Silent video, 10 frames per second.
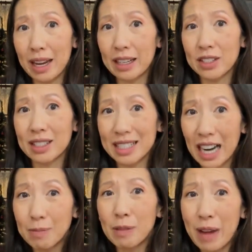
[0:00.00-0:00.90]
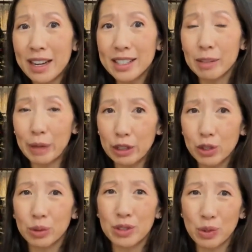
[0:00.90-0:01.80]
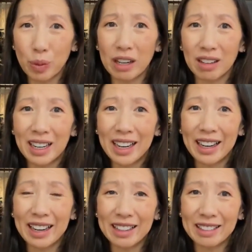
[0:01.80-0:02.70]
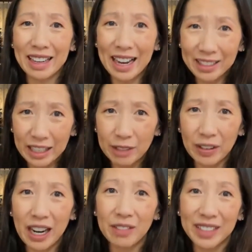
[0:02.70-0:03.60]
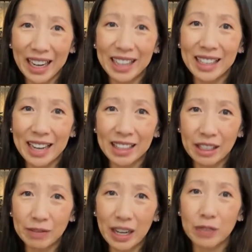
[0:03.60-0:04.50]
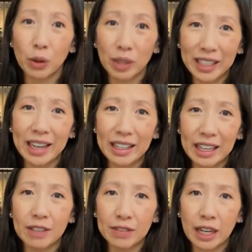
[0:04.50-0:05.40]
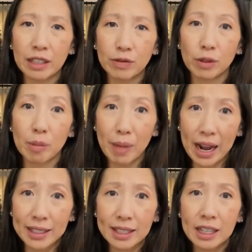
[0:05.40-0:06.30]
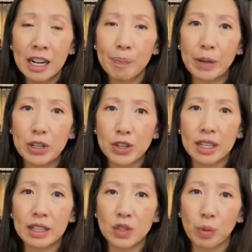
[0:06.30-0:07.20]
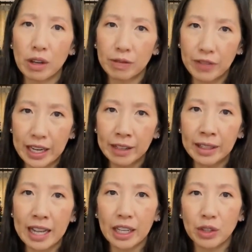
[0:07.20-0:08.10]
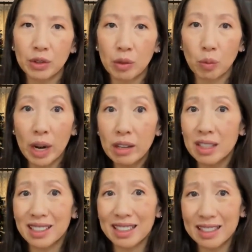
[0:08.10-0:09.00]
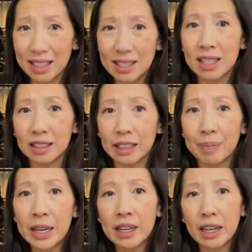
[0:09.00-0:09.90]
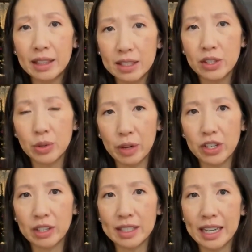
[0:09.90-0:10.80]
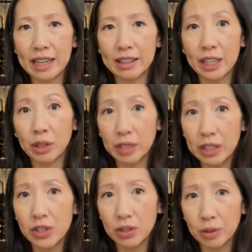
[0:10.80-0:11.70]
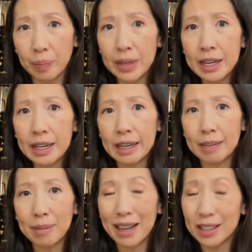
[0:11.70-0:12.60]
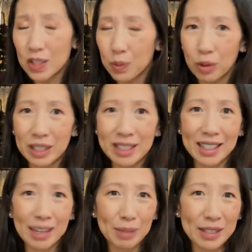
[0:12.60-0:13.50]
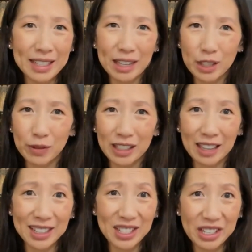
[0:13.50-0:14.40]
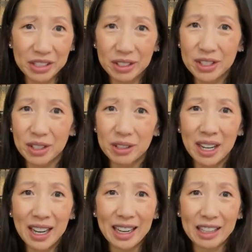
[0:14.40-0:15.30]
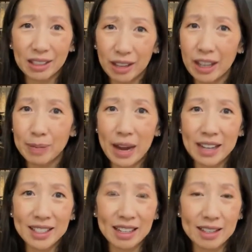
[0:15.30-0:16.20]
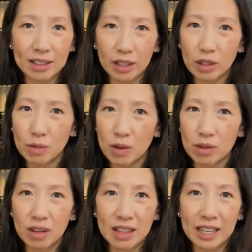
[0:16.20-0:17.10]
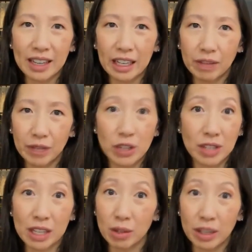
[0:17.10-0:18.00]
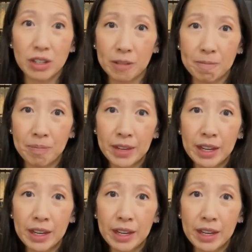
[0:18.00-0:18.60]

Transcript: And as to the type of mask, make sure to wear an N95, KN95, or KF94 mask. Make sure that it's well-fitting and that you can wear it consistently in the situations that you need to. At this point, and I've been saying this for the last year or so, a cloth mask is little more than a facial decoration.